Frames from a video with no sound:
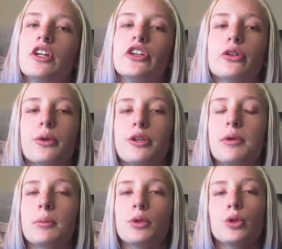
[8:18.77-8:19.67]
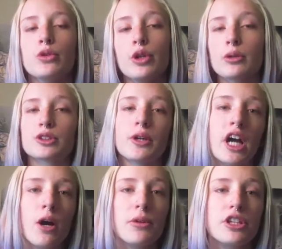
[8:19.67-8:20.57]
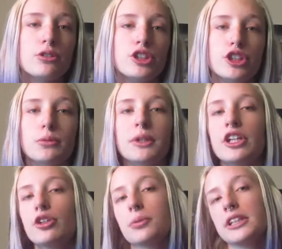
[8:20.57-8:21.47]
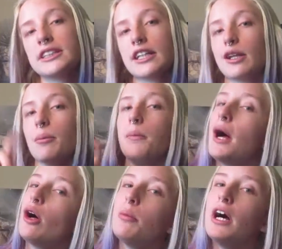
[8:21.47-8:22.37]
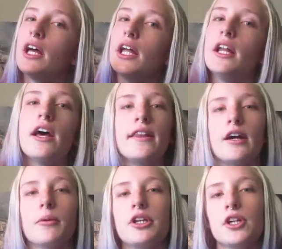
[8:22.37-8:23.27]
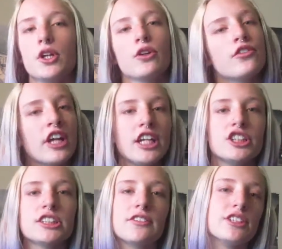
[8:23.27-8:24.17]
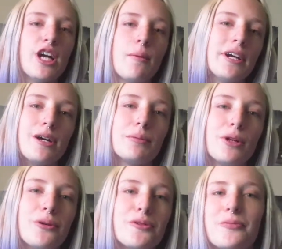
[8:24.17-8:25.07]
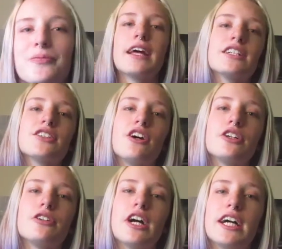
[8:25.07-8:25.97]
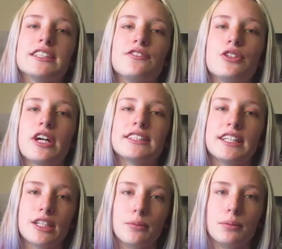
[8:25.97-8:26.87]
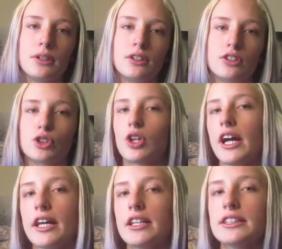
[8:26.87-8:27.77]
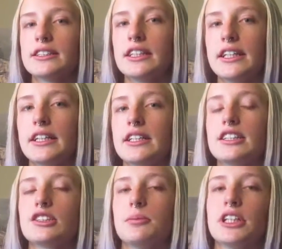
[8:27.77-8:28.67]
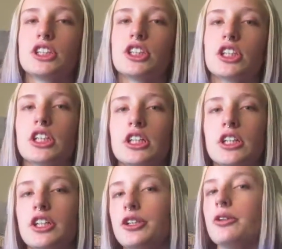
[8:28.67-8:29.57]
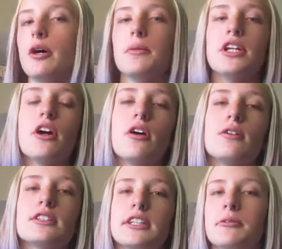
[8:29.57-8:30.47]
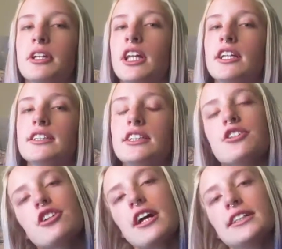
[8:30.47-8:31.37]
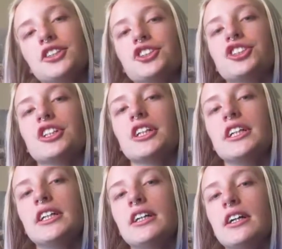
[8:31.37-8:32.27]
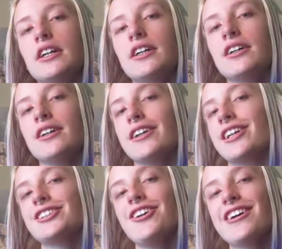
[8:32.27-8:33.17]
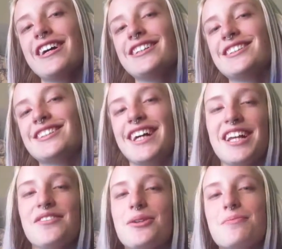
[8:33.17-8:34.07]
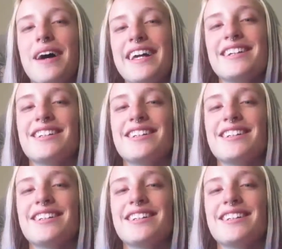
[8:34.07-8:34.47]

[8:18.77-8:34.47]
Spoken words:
you're one of the people who know what's going on with YouTube, can you please hit the bell button? That way you get notifications every time I upload. That is all, you guys. If you guys end up trying these things, make sure you let me know, because I'd really like to see your guys' journey. And that's all, guys. I love you. Bye.